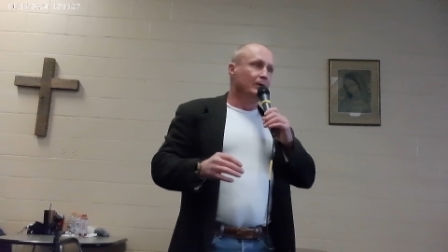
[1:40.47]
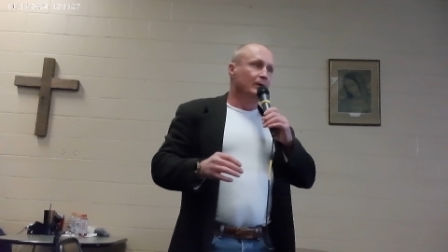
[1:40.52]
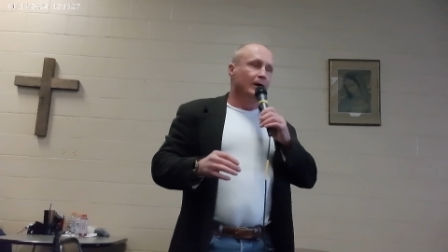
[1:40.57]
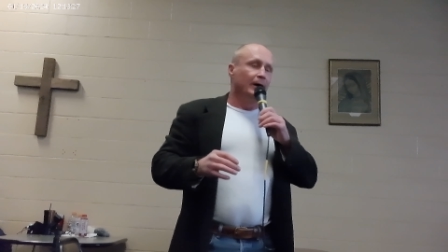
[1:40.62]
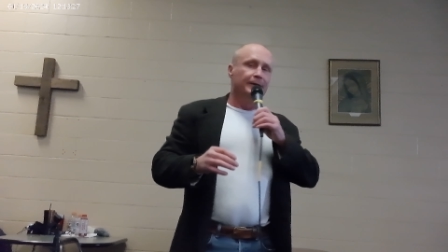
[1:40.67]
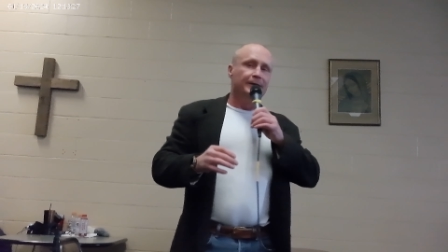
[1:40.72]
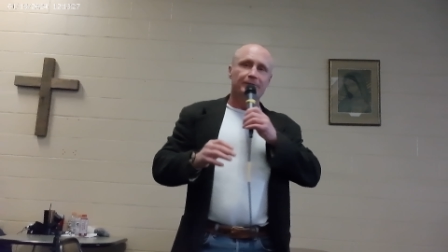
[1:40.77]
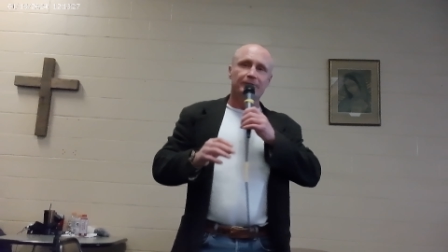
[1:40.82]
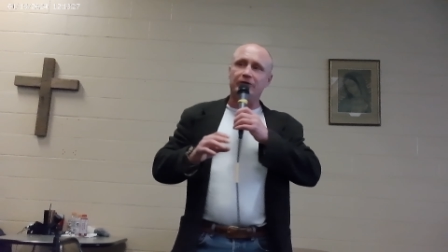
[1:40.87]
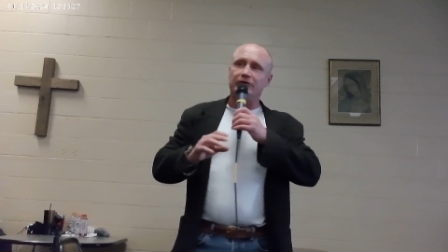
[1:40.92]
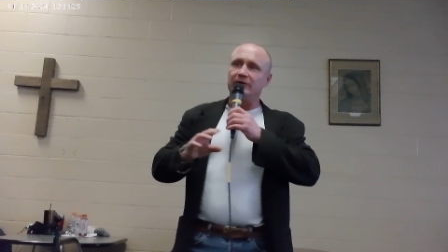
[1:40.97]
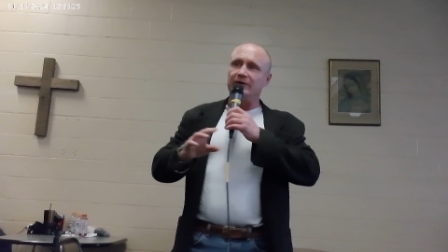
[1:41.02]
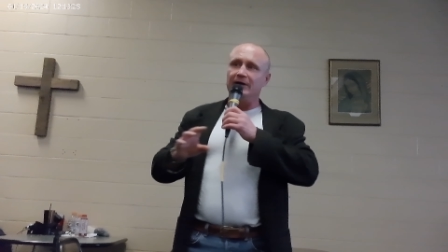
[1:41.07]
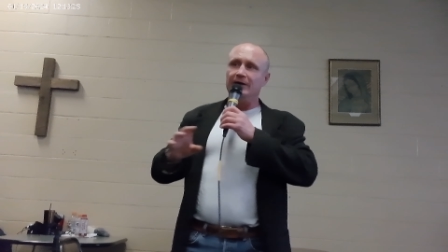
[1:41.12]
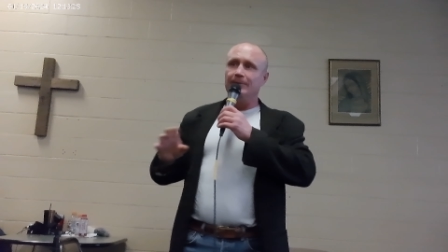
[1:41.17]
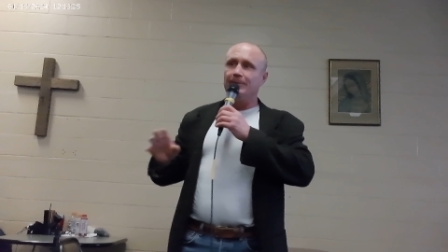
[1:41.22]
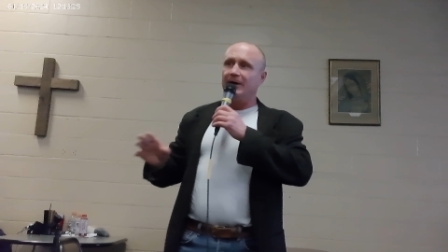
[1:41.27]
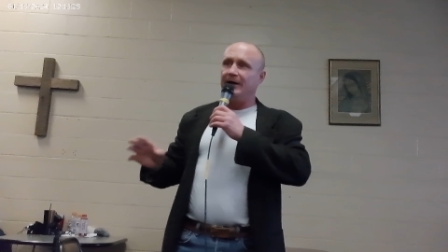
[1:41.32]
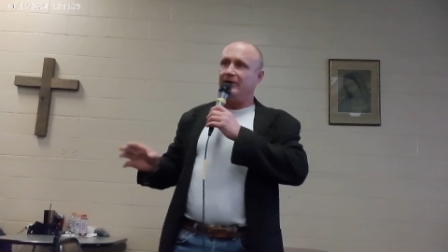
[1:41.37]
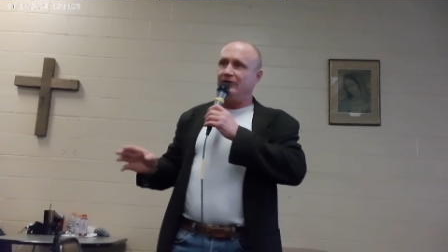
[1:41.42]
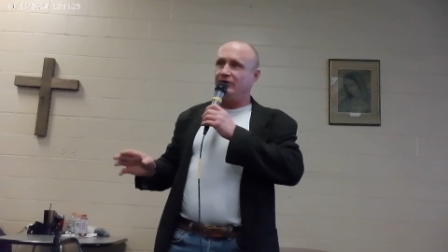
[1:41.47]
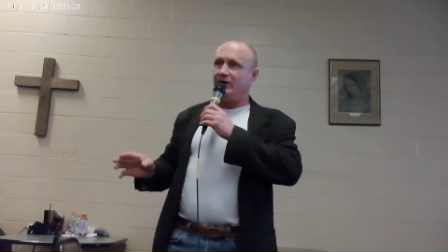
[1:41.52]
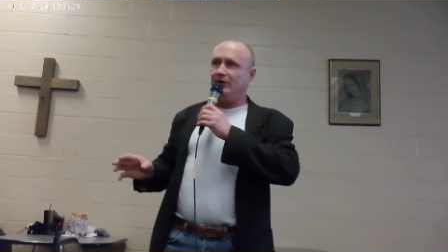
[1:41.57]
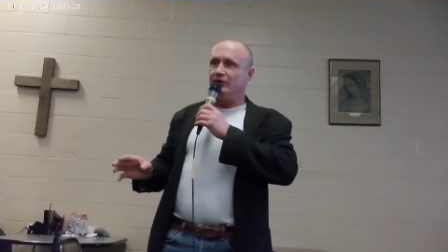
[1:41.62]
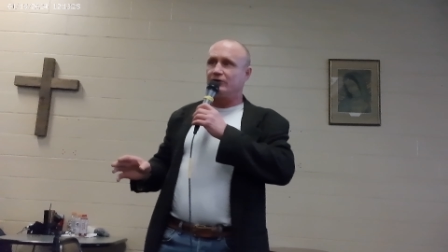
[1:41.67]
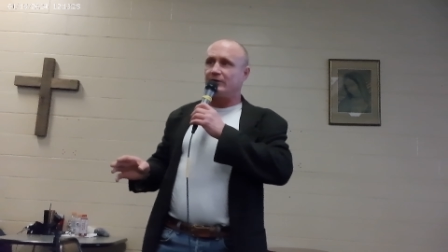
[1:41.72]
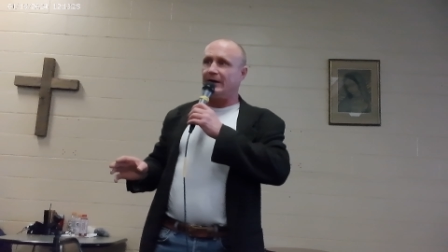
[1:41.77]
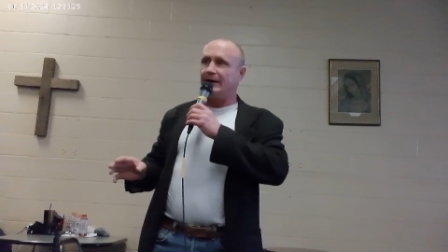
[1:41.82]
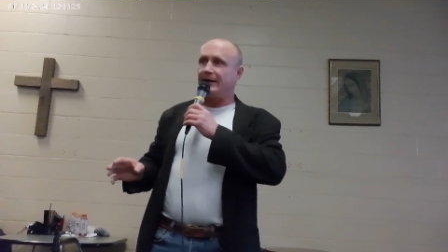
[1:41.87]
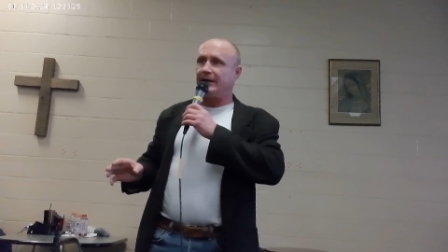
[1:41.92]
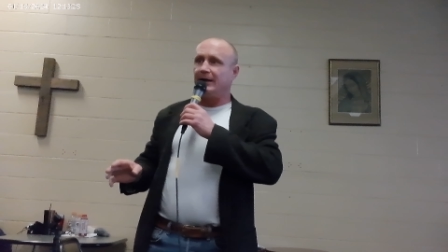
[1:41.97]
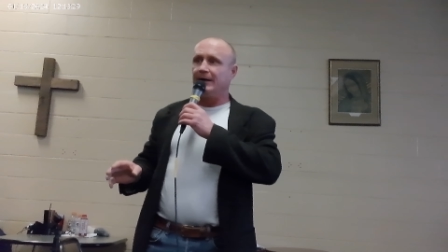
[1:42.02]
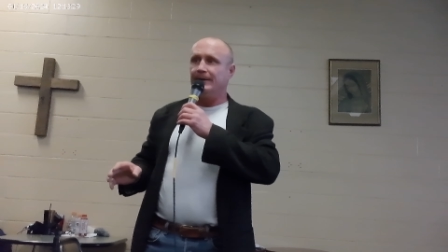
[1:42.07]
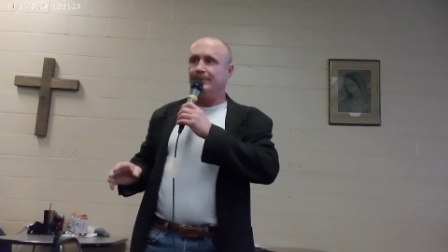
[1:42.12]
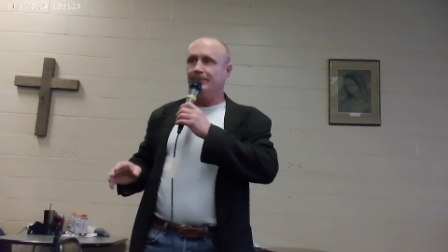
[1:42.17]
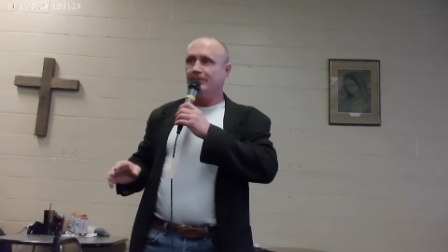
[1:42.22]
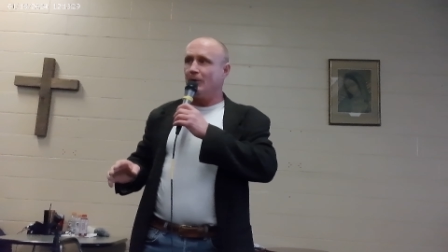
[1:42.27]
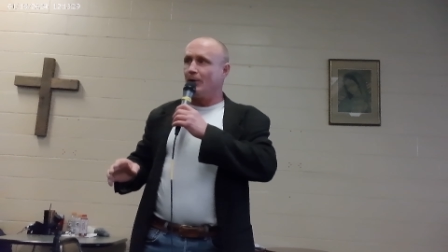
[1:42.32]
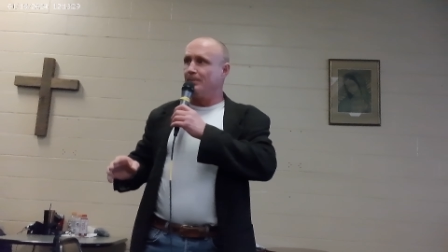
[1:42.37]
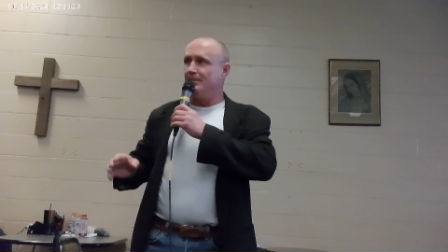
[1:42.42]
I'd never seen anybody teach like
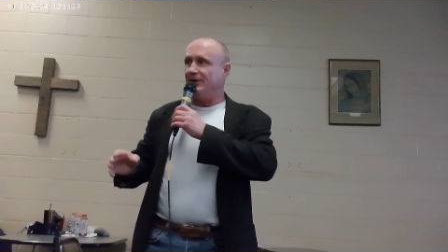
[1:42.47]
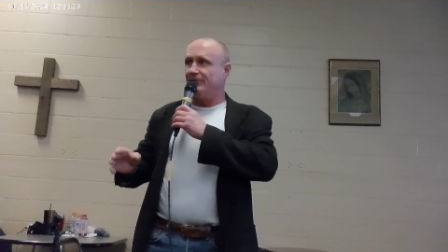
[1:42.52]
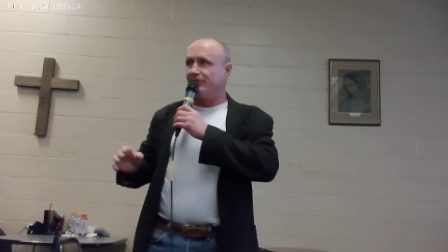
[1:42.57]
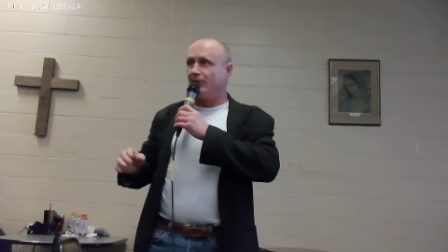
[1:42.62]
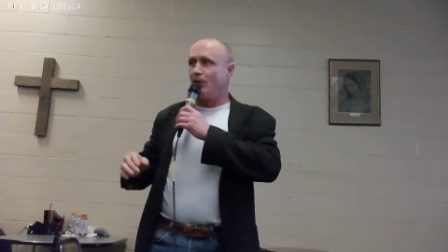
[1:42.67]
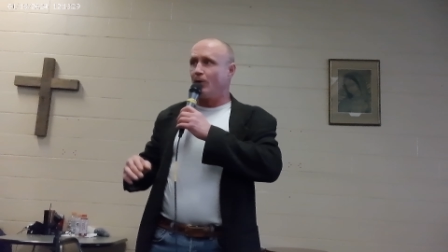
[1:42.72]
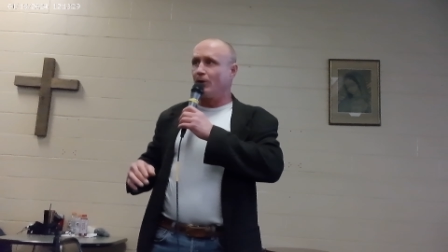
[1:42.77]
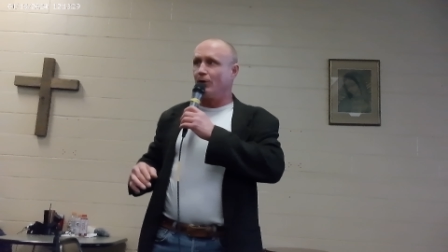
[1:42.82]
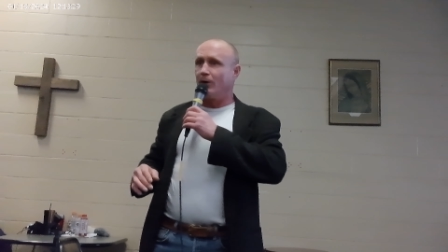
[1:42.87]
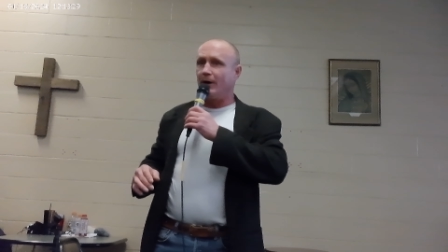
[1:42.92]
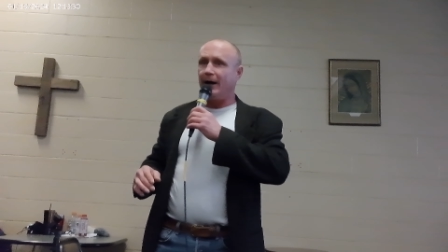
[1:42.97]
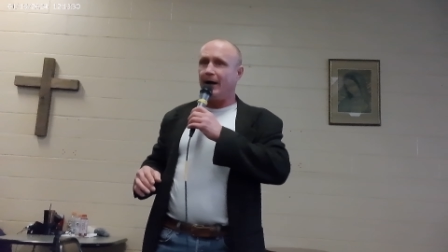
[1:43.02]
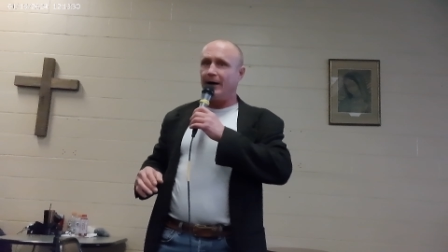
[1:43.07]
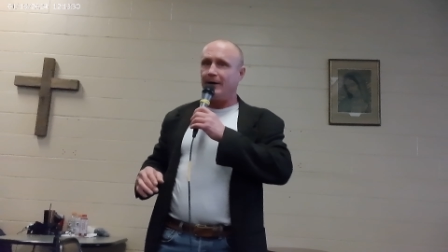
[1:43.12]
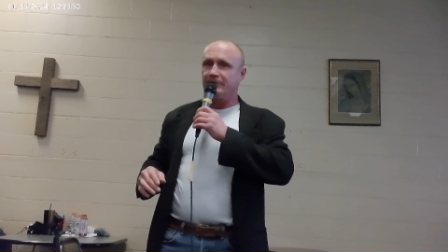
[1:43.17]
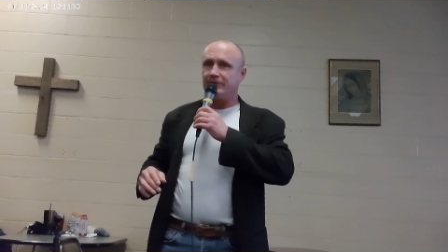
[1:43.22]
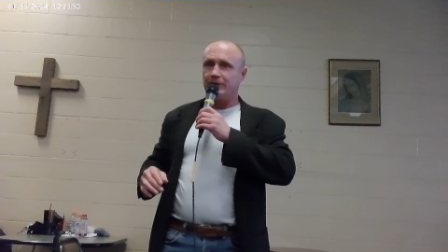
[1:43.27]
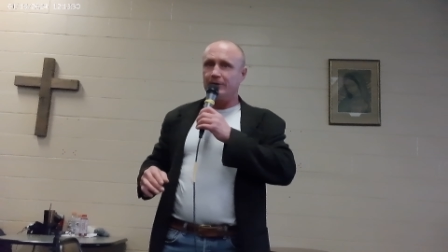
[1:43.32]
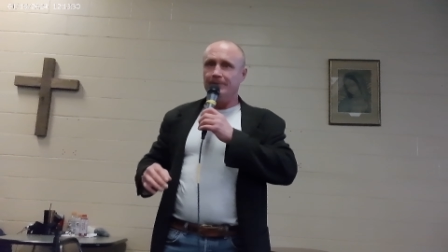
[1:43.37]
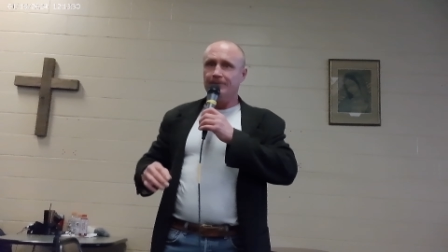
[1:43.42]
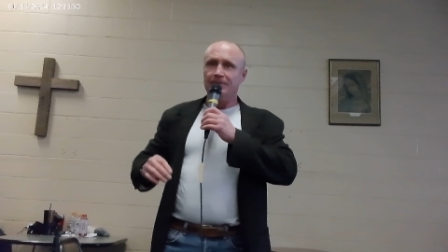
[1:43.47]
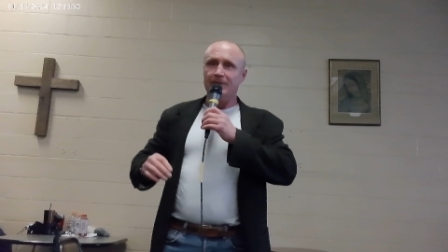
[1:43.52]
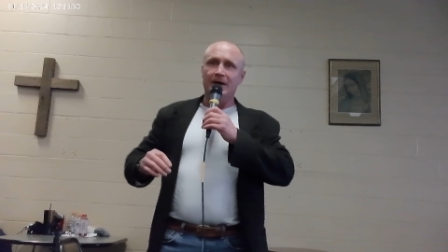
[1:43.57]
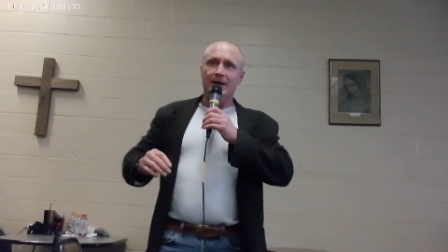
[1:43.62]
him before nor after.